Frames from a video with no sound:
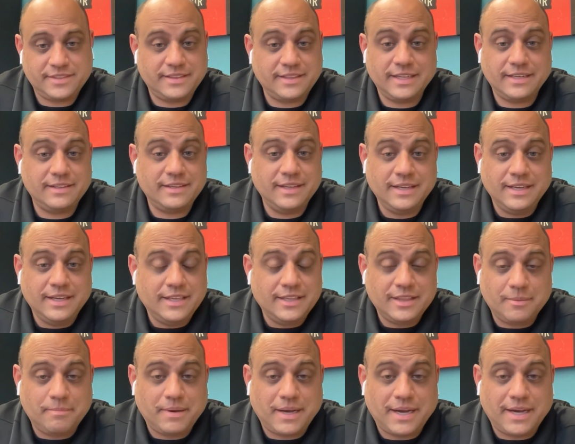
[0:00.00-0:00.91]
And then
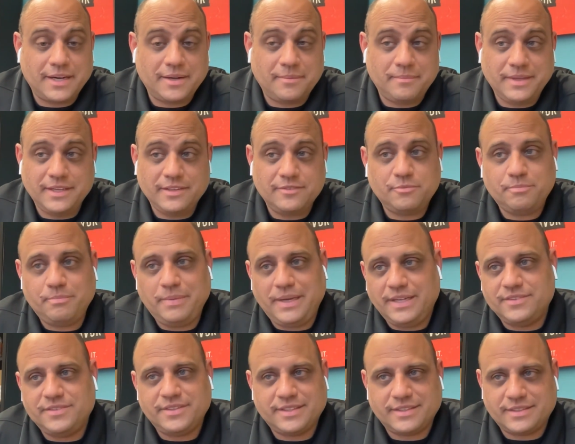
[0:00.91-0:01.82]
the bottom is
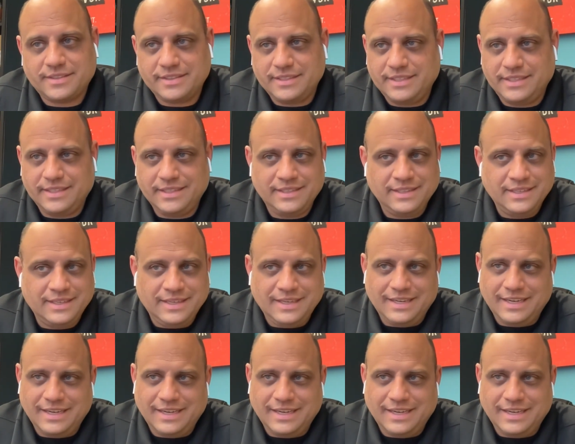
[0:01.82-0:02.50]
basically